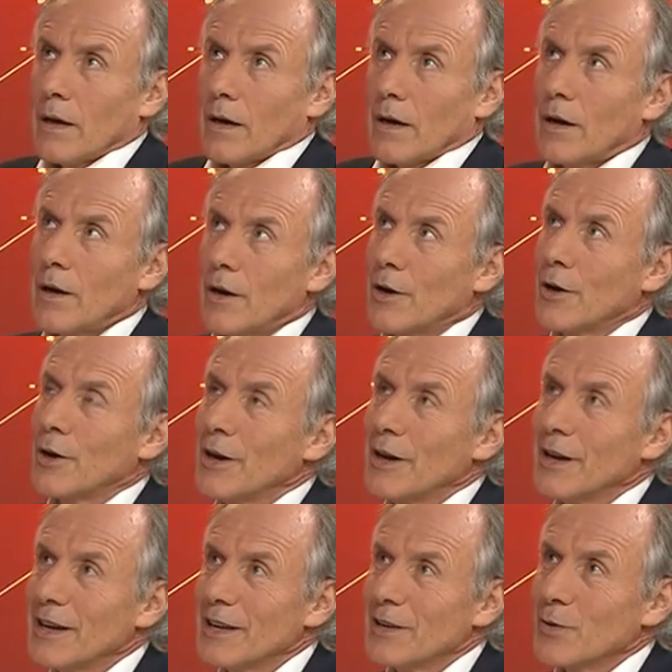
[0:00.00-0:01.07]

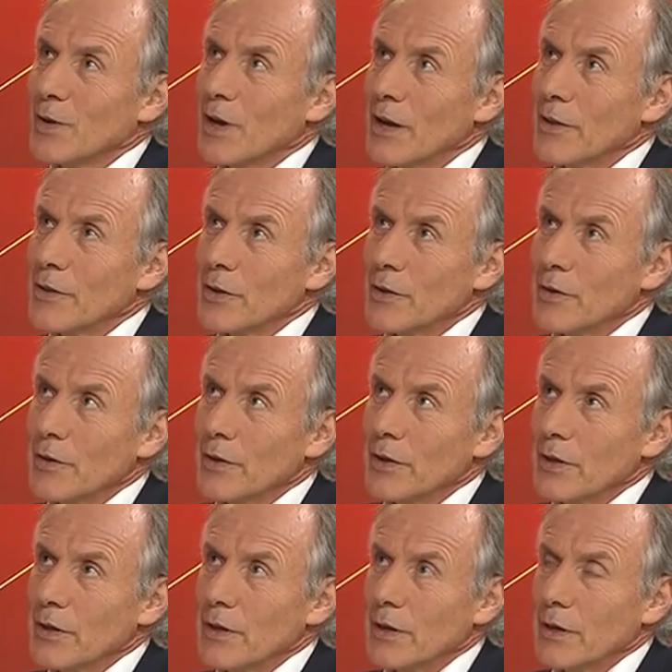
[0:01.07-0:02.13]
Oh, look, I think
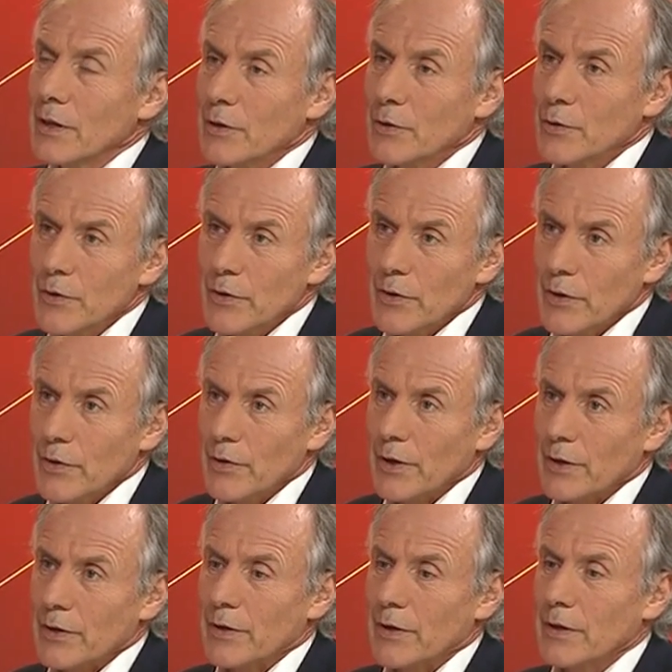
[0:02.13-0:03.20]
the electricity
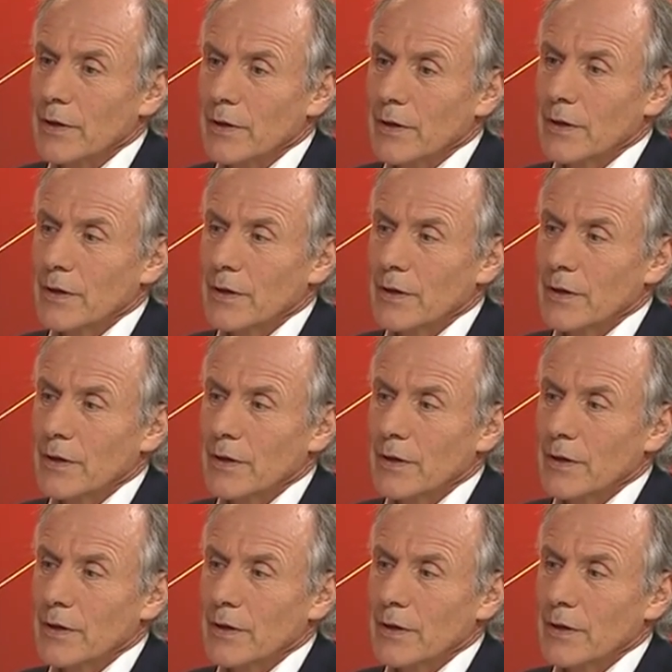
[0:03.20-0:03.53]
sector